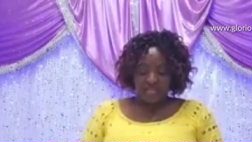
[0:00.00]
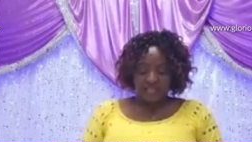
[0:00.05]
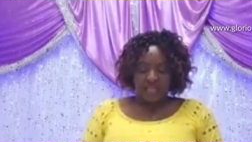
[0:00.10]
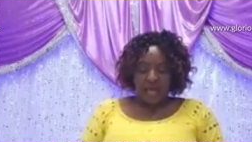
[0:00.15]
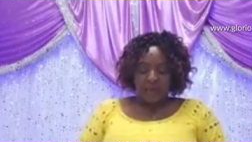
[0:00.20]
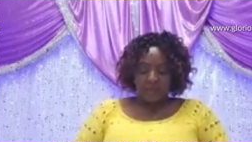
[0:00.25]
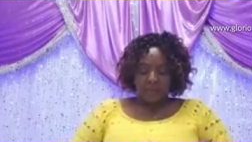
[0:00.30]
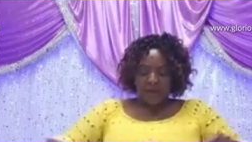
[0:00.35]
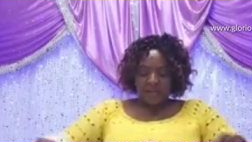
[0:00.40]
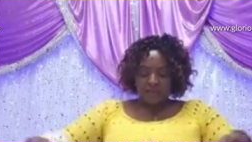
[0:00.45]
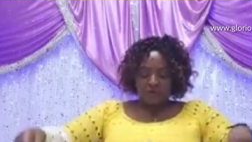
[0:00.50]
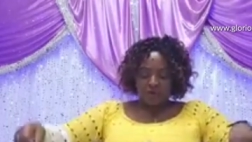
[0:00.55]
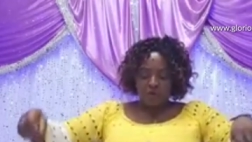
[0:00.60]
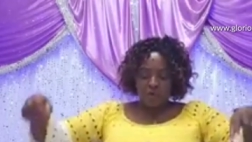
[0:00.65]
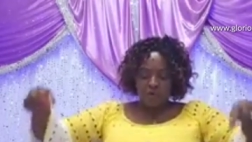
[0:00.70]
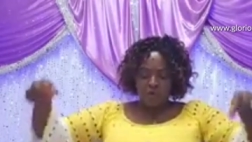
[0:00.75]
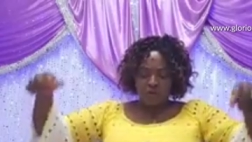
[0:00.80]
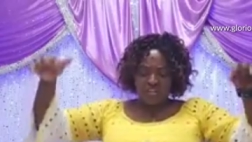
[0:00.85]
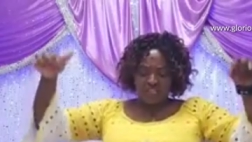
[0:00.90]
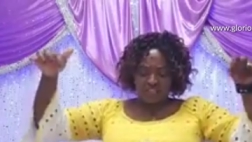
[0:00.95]
That person
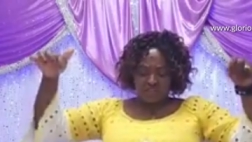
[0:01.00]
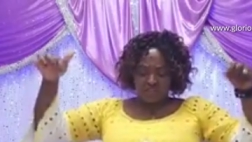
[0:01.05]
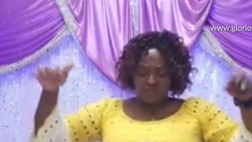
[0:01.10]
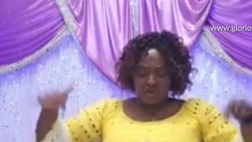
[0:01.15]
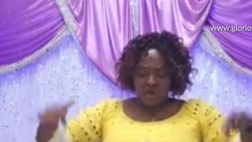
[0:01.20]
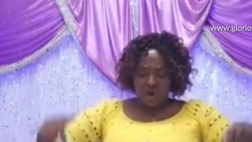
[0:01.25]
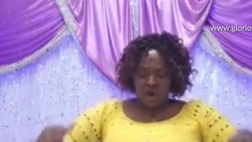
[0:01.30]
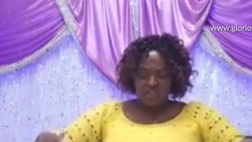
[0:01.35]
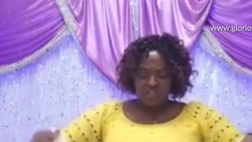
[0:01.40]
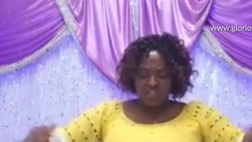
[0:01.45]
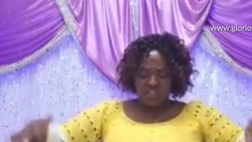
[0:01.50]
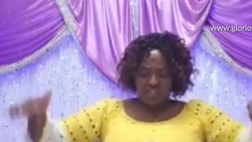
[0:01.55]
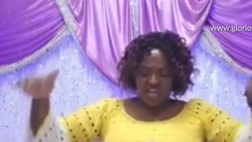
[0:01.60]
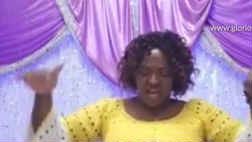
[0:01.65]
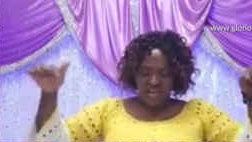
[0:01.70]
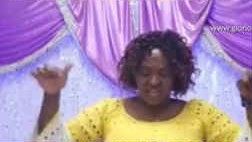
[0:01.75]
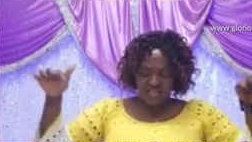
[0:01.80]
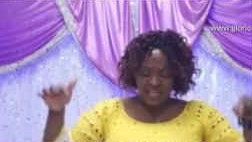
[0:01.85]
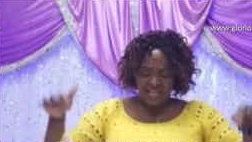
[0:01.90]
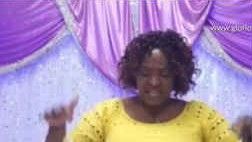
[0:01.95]
who does not
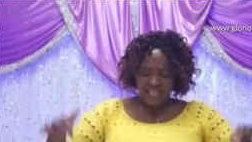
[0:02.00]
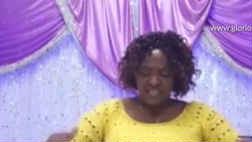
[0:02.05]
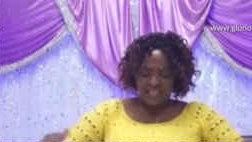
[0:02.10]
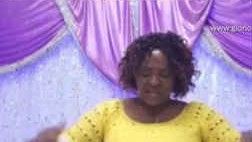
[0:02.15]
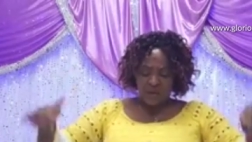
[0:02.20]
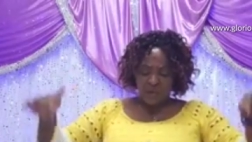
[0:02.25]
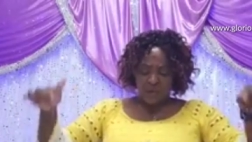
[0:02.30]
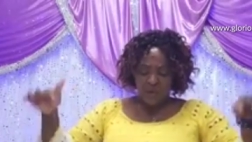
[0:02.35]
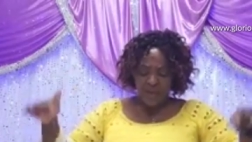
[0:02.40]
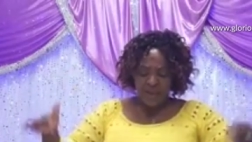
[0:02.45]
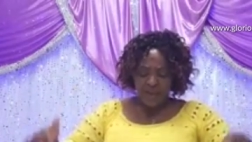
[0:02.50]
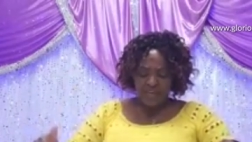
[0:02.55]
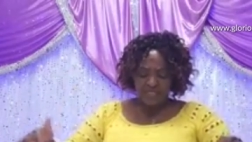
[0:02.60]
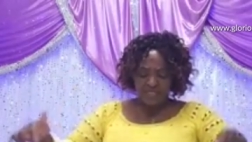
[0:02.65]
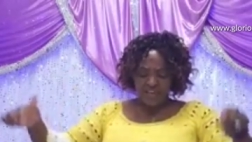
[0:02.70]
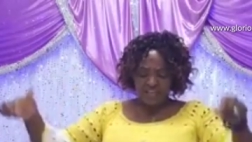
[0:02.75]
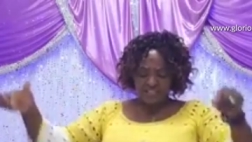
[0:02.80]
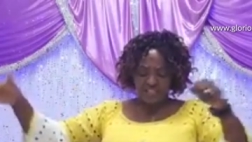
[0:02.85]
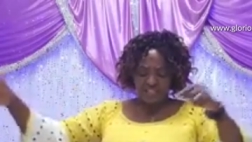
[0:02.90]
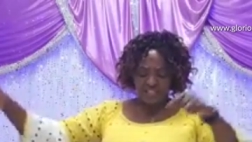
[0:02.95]
stand in the way
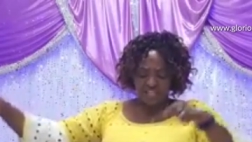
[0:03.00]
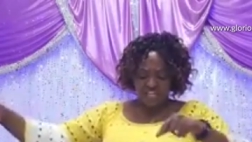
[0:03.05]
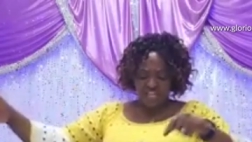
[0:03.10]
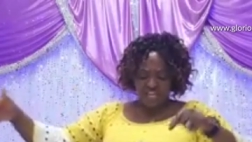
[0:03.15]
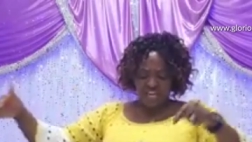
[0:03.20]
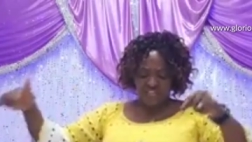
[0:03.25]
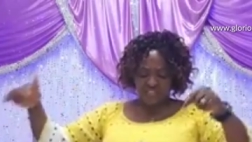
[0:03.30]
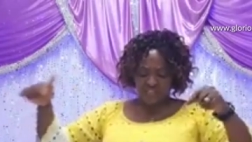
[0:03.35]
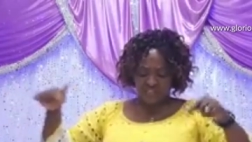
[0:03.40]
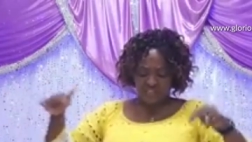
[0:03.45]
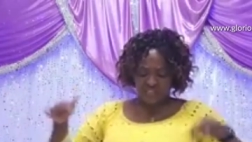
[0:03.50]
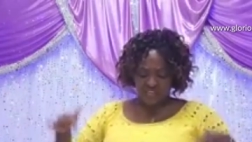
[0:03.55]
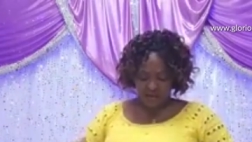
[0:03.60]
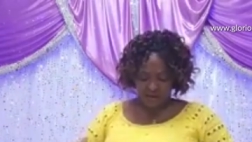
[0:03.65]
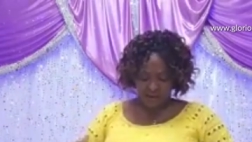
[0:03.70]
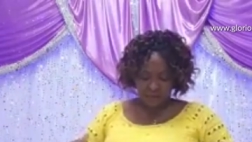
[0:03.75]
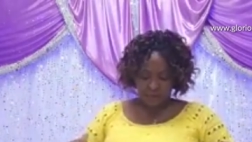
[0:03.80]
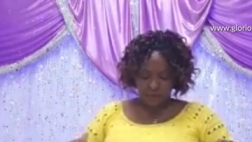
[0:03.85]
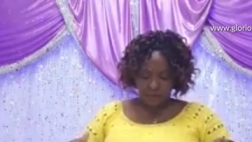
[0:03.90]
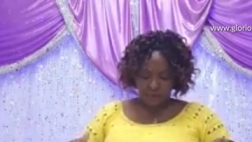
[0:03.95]
that sinners
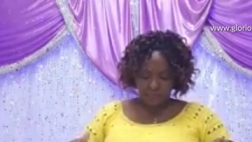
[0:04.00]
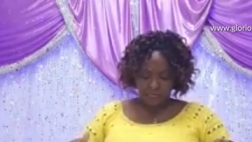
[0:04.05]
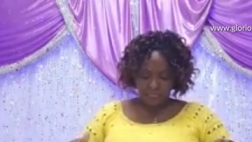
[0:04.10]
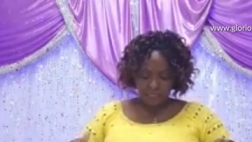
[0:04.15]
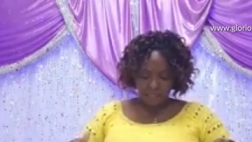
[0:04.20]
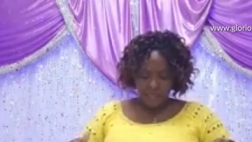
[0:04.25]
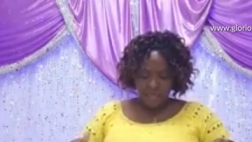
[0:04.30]
take. Mm.